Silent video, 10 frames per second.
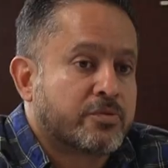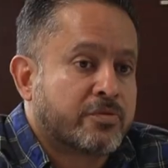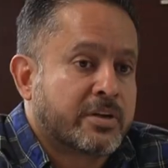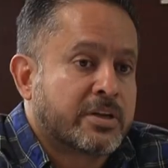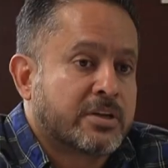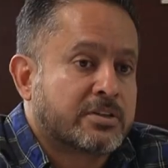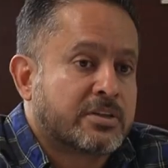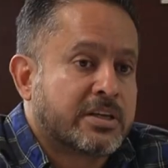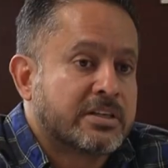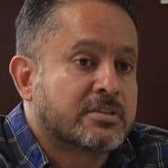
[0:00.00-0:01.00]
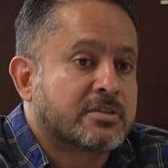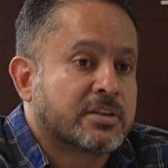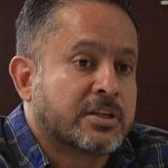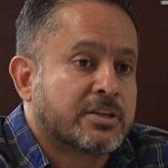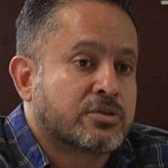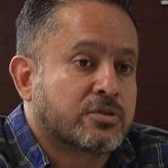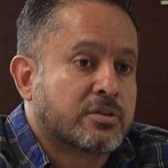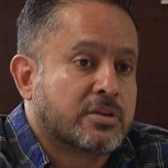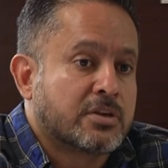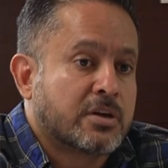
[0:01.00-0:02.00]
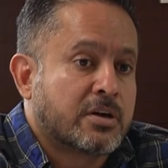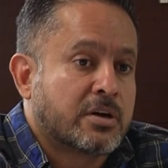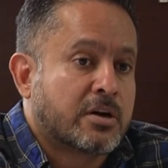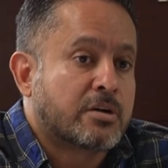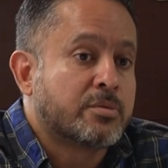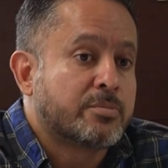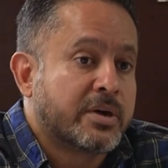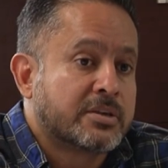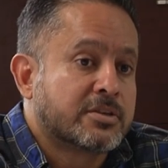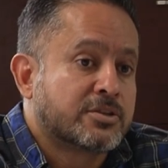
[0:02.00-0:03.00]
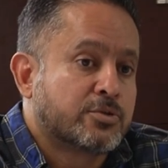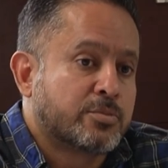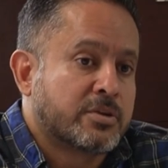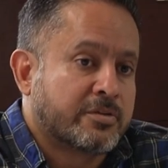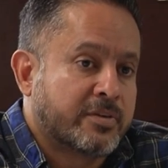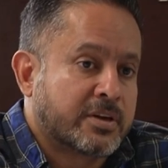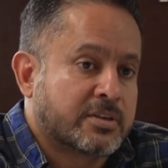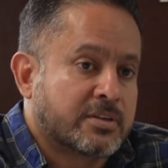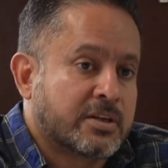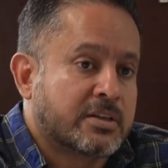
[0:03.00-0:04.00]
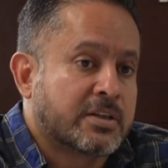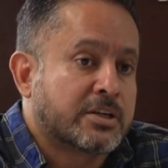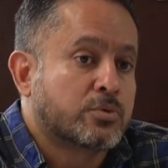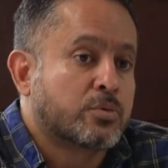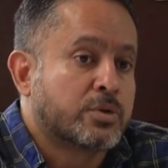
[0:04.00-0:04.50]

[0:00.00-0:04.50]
prevent is the installation, the uh, army bases to be affected, and that's what